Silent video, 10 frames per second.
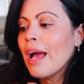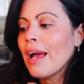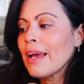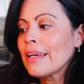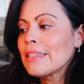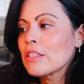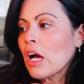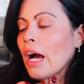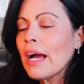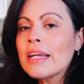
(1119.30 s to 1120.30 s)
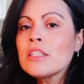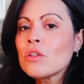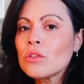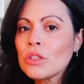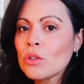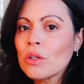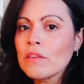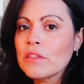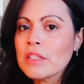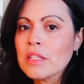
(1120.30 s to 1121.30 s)
And I don't know
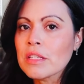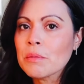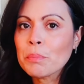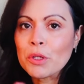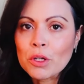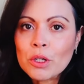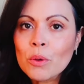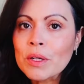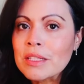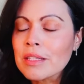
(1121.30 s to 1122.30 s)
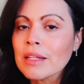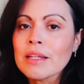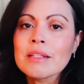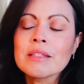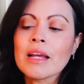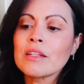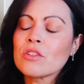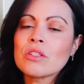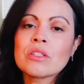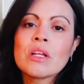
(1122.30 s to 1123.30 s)
if this is pure coincidence and
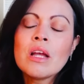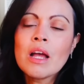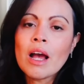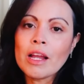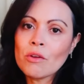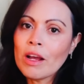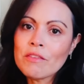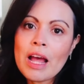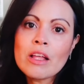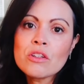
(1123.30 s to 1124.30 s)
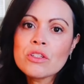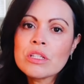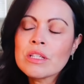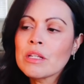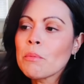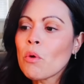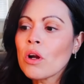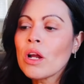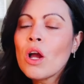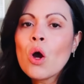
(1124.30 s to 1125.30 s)
just I don't have allergies
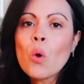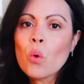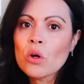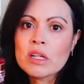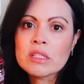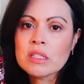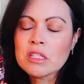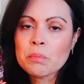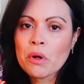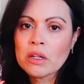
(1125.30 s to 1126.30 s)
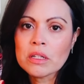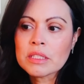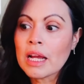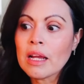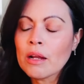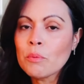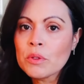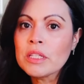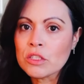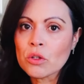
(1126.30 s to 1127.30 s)
anymore, or it's this product. I
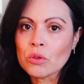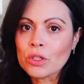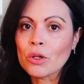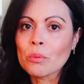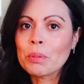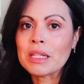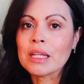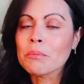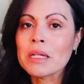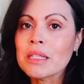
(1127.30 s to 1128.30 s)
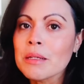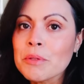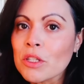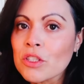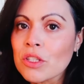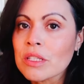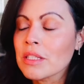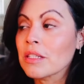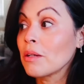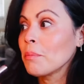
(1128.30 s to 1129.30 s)
really don't know, but like my lips are
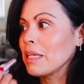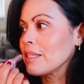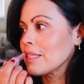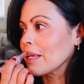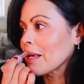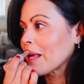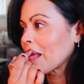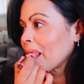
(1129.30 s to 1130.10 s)
just amazing.